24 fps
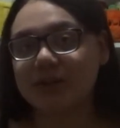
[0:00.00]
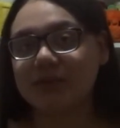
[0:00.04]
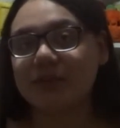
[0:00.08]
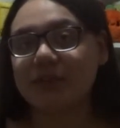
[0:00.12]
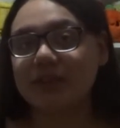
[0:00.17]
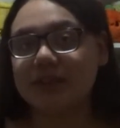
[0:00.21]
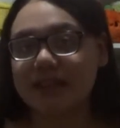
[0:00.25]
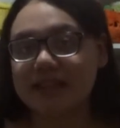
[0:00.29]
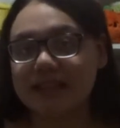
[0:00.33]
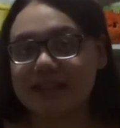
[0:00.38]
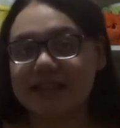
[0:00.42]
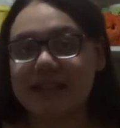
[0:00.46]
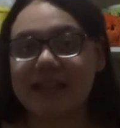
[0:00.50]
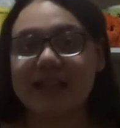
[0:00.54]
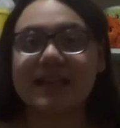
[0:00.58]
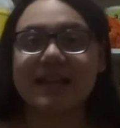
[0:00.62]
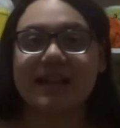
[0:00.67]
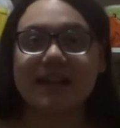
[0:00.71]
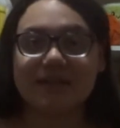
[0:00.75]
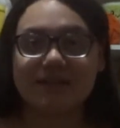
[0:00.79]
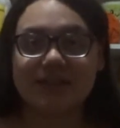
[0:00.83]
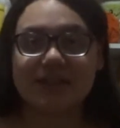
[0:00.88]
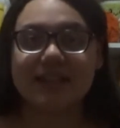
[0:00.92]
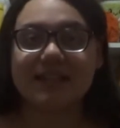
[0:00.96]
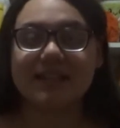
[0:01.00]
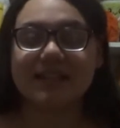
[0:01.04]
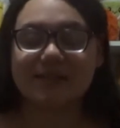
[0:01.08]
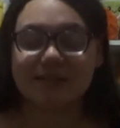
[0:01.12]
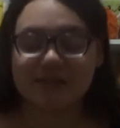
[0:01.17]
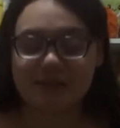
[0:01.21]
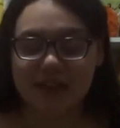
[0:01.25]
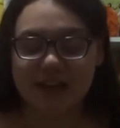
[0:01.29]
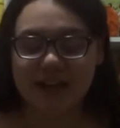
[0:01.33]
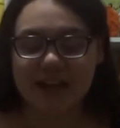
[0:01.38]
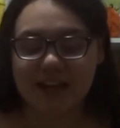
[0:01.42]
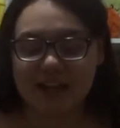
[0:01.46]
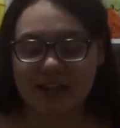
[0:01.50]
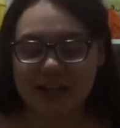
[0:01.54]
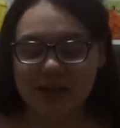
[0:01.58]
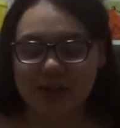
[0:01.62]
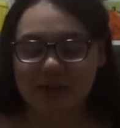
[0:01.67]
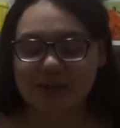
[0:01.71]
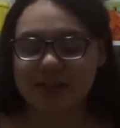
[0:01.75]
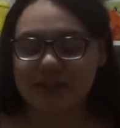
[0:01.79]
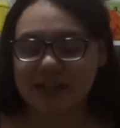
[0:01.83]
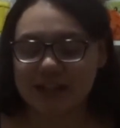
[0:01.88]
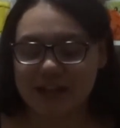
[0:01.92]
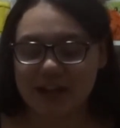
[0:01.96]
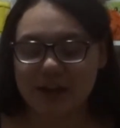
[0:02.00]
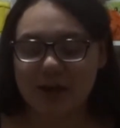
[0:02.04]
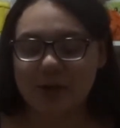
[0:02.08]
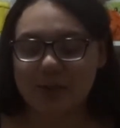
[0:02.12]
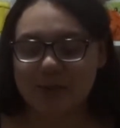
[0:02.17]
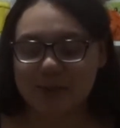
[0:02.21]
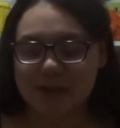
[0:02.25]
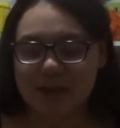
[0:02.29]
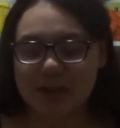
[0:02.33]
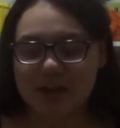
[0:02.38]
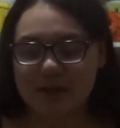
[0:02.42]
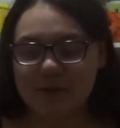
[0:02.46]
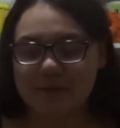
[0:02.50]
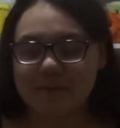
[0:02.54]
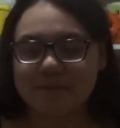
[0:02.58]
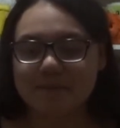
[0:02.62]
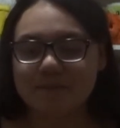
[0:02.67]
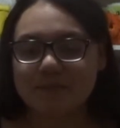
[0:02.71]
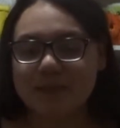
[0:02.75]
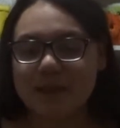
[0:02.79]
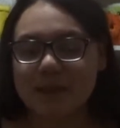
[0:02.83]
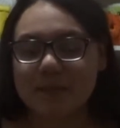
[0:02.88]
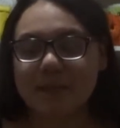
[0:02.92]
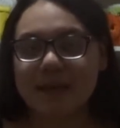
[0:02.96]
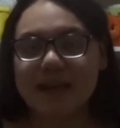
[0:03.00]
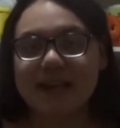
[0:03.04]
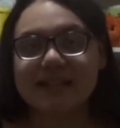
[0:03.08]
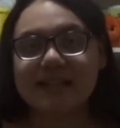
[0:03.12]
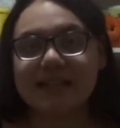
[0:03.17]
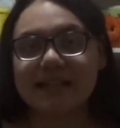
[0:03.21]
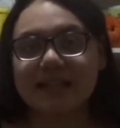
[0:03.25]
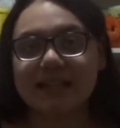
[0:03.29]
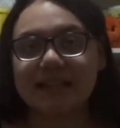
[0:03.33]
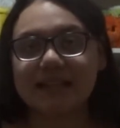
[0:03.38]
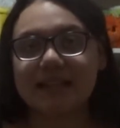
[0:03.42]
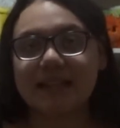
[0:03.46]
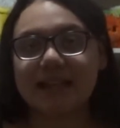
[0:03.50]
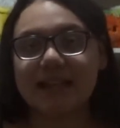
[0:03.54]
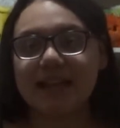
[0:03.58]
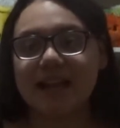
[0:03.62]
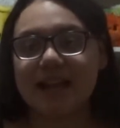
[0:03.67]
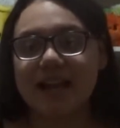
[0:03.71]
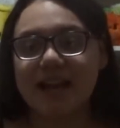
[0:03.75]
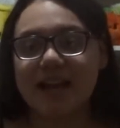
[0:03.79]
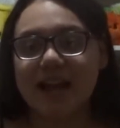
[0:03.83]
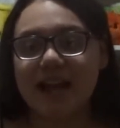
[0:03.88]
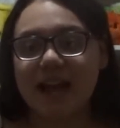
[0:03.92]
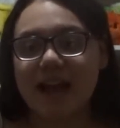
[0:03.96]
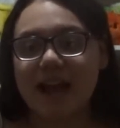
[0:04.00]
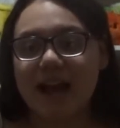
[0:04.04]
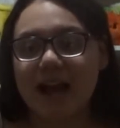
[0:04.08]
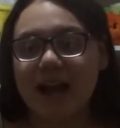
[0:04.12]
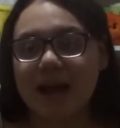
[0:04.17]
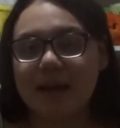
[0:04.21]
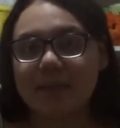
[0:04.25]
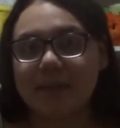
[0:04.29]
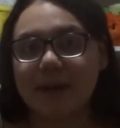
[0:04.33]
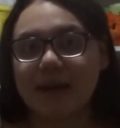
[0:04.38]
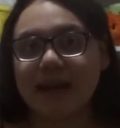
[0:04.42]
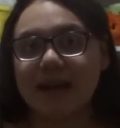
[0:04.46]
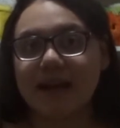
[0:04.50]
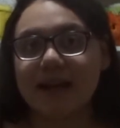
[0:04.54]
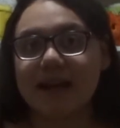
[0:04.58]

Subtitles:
for the sake of this video, to help you. Basically, I paid